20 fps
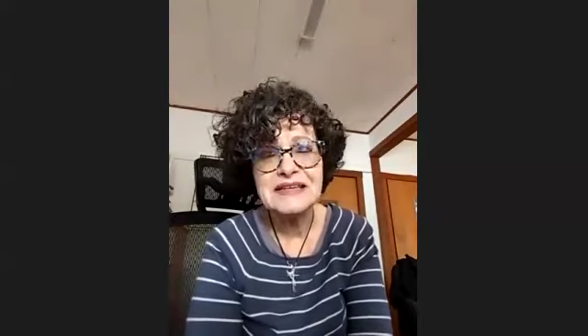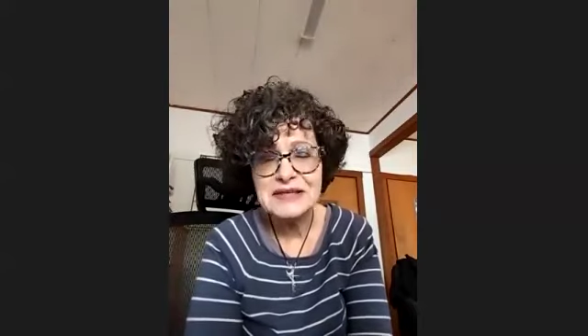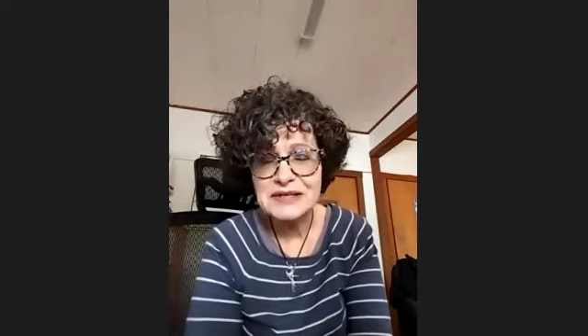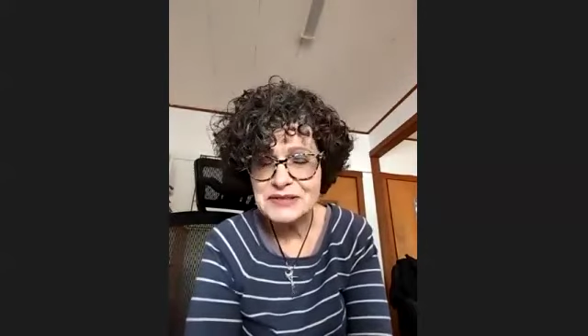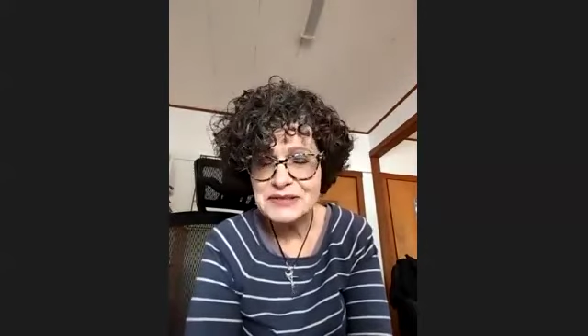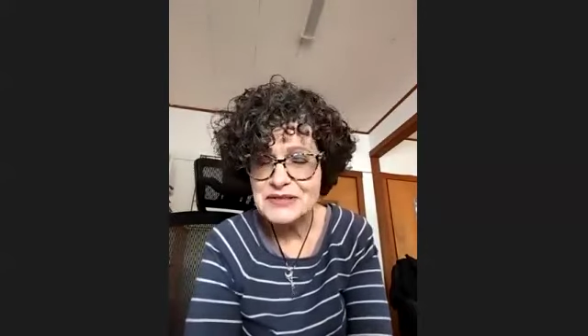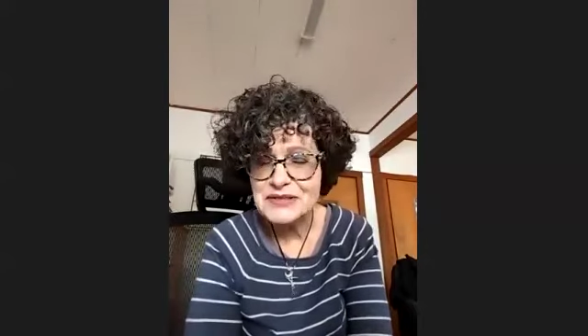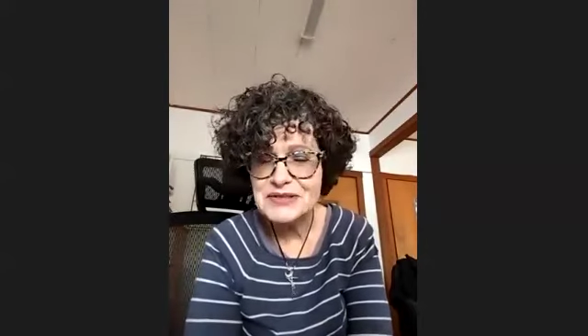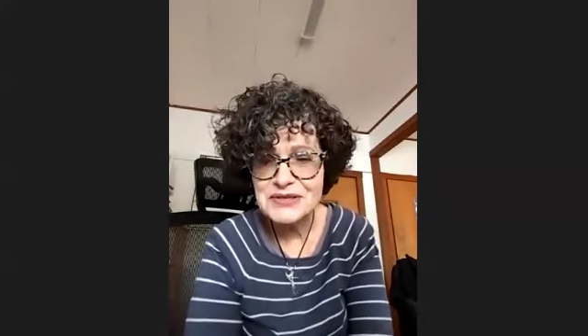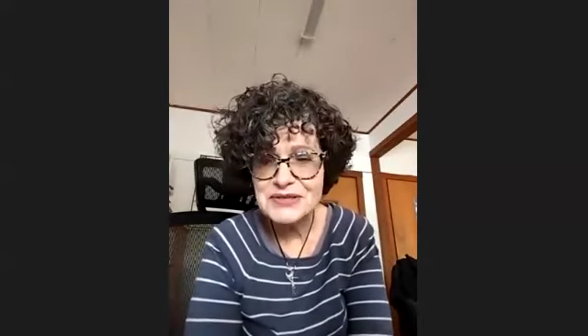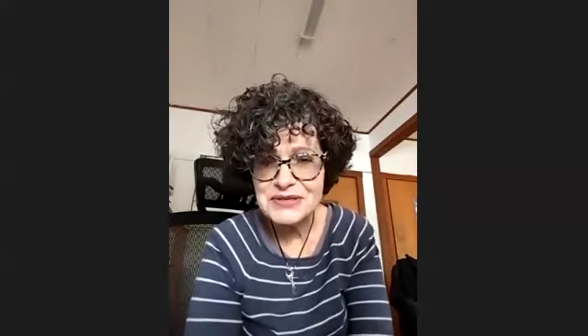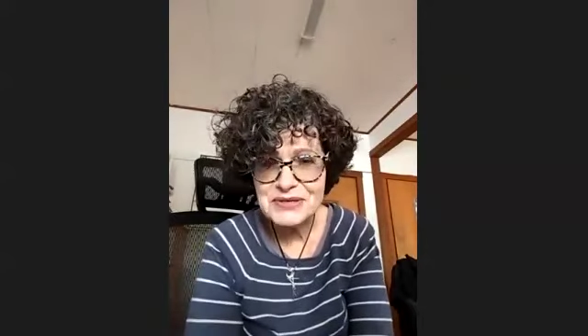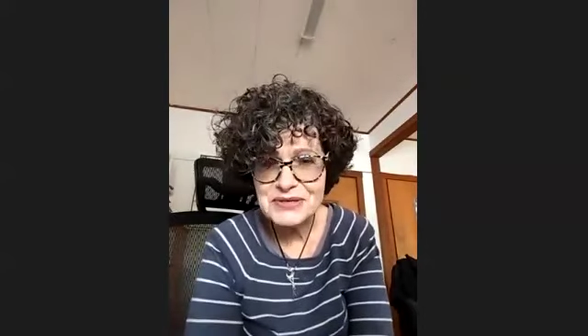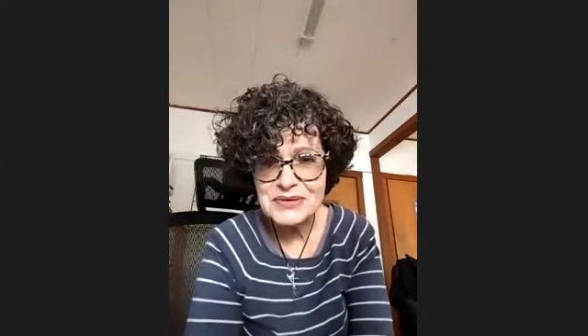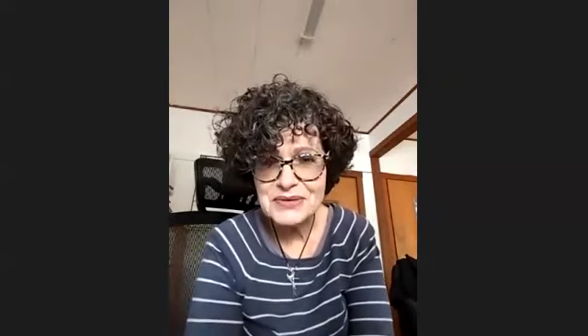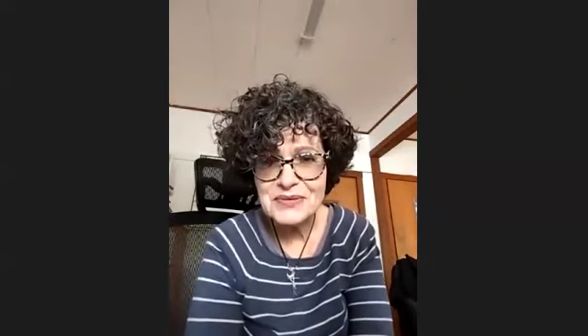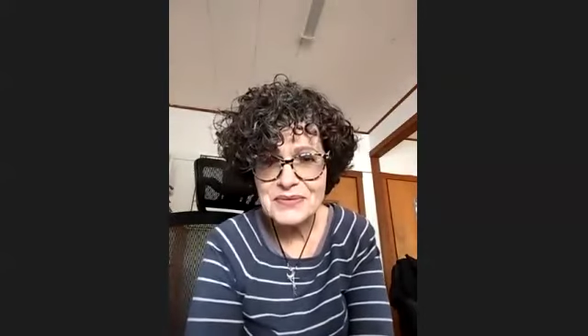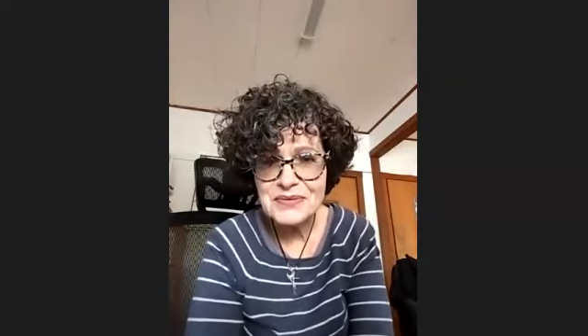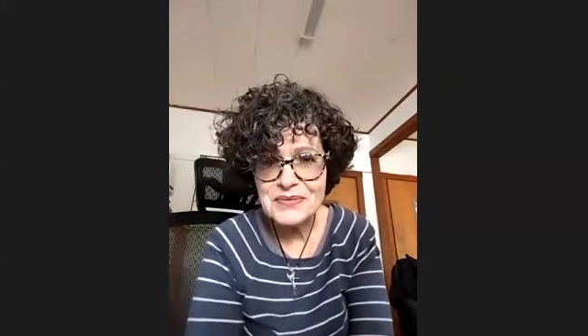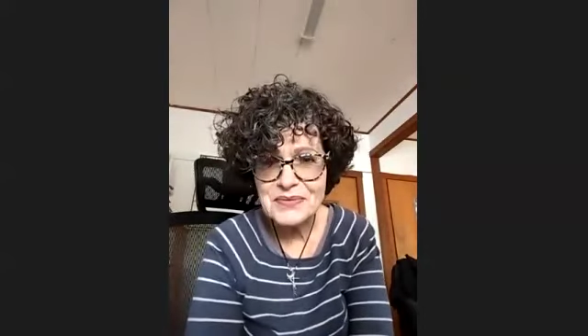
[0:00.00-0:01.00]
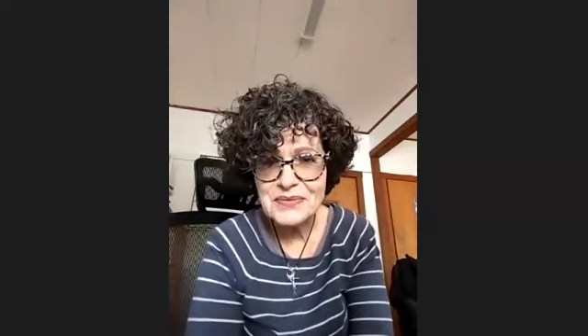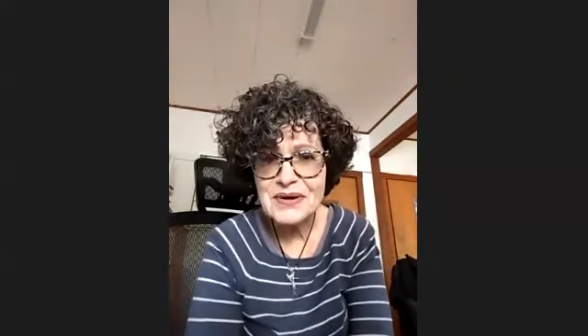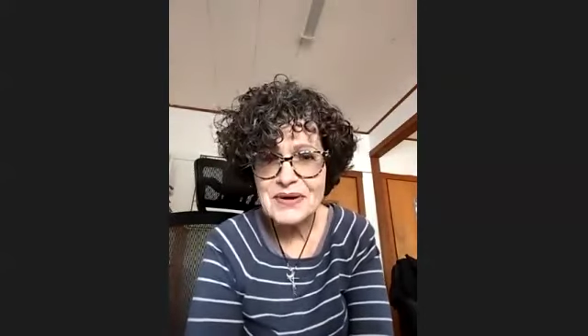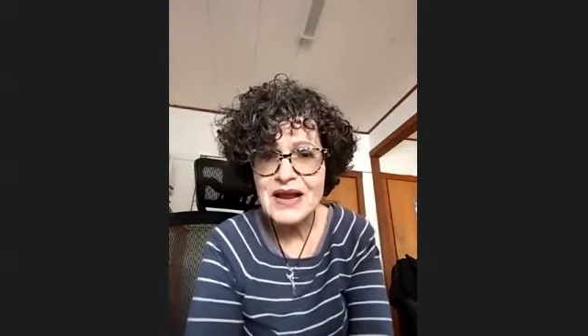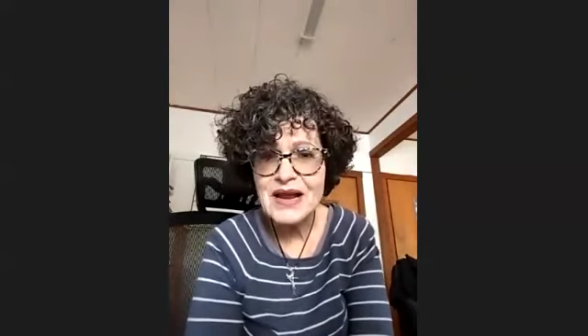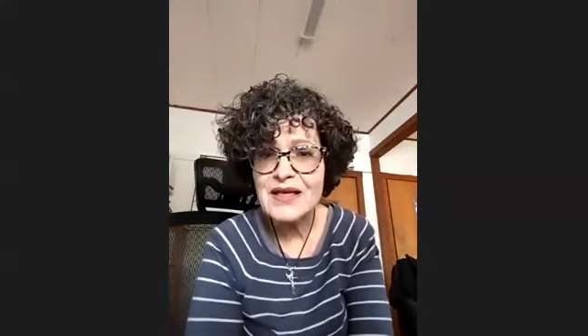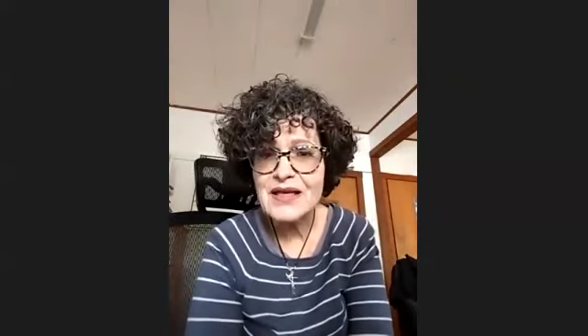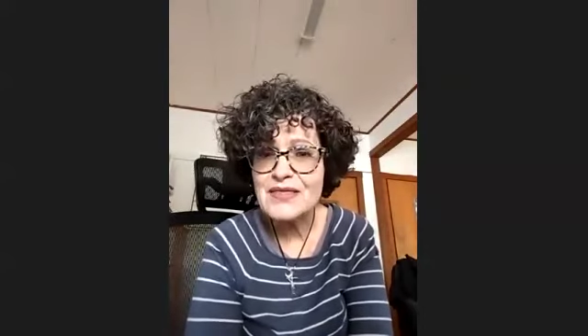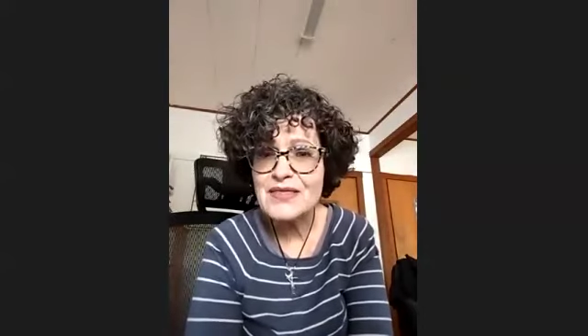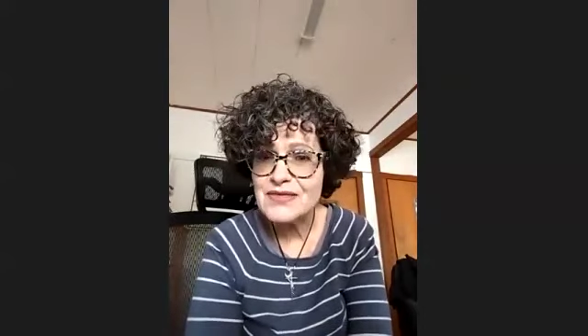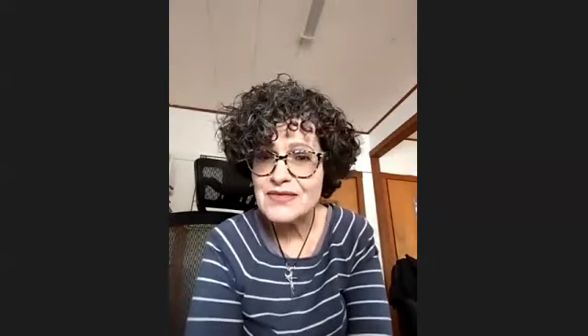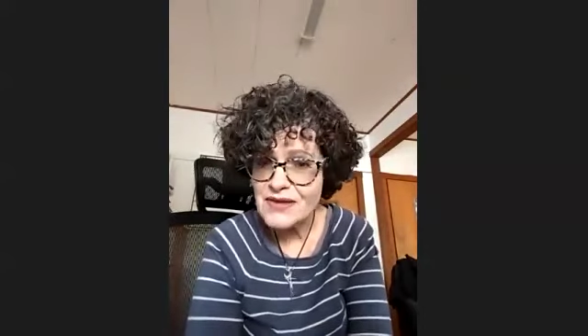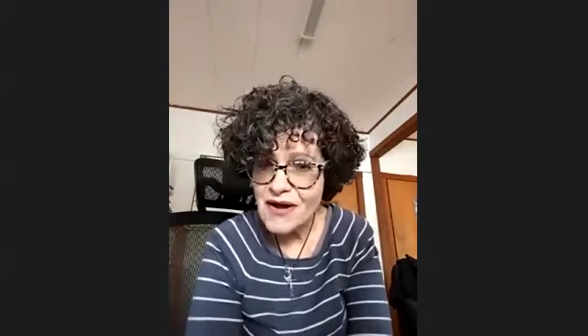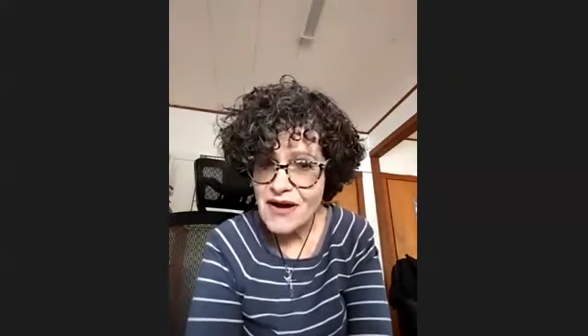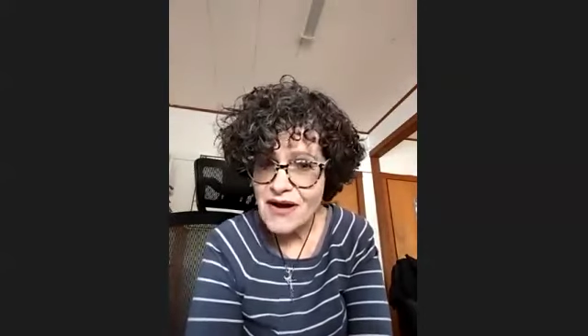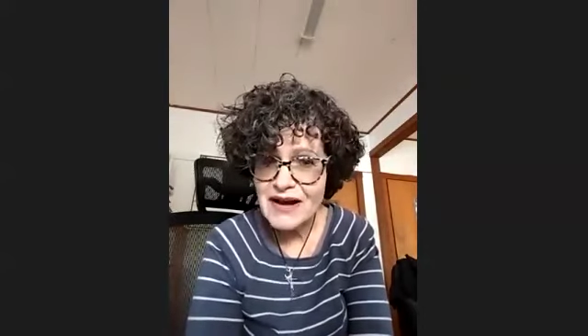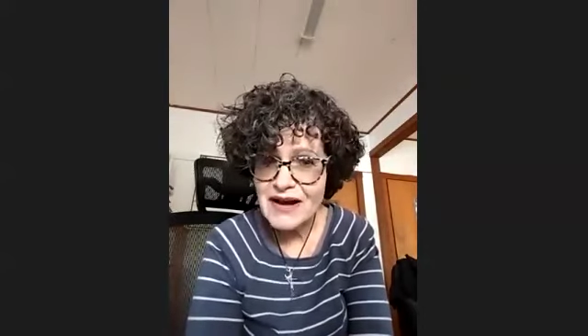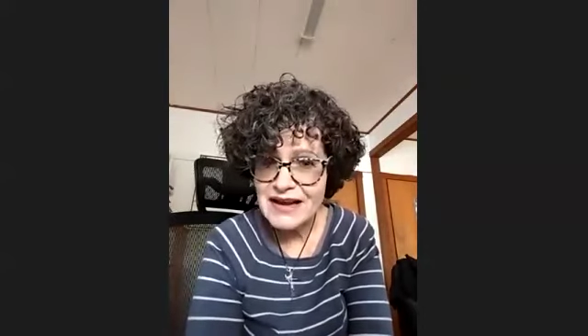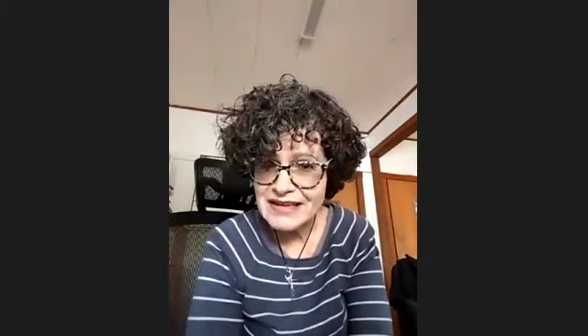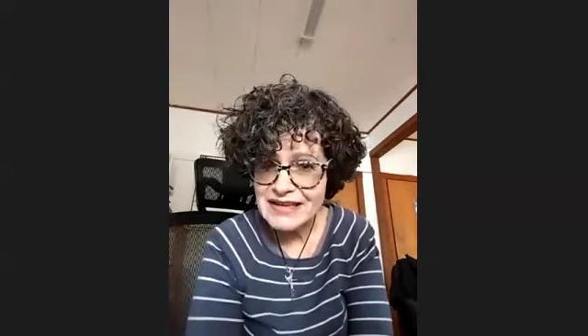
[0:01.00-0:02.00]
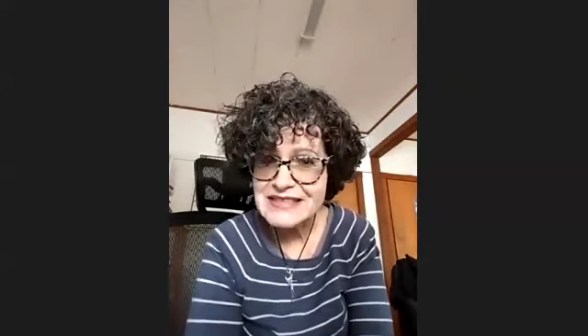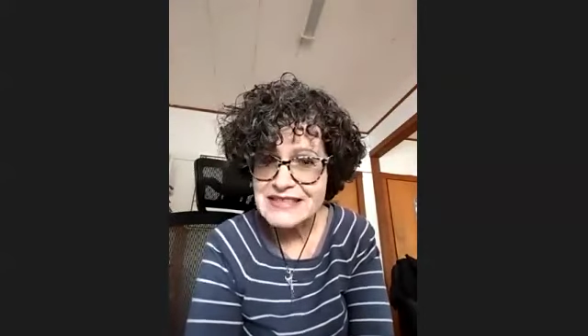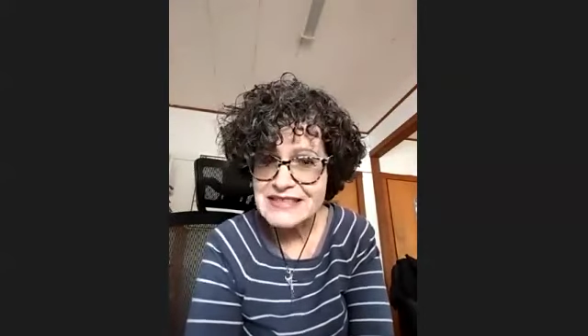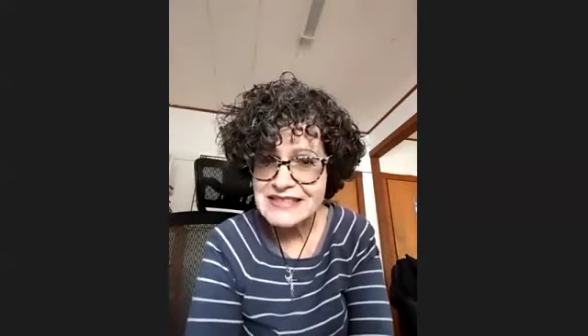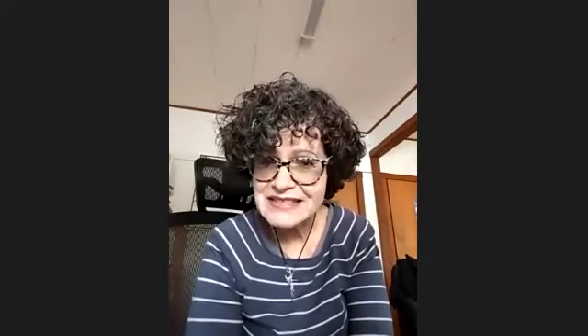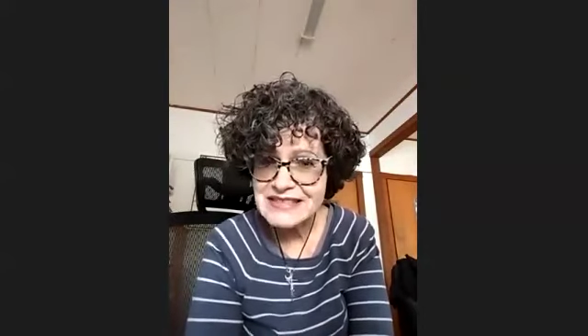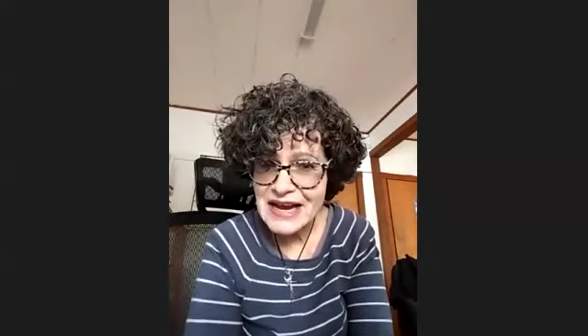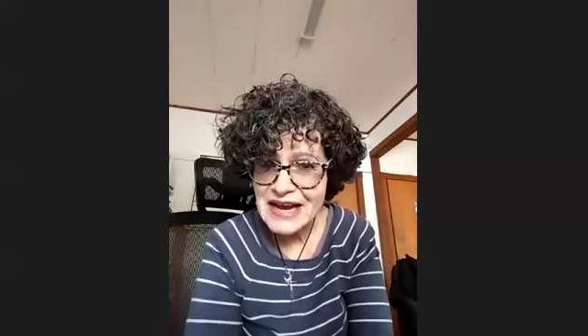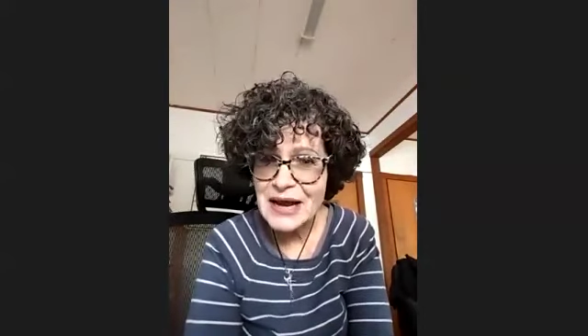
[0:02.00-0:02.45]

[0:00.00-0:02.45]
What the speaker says: get to do what I thought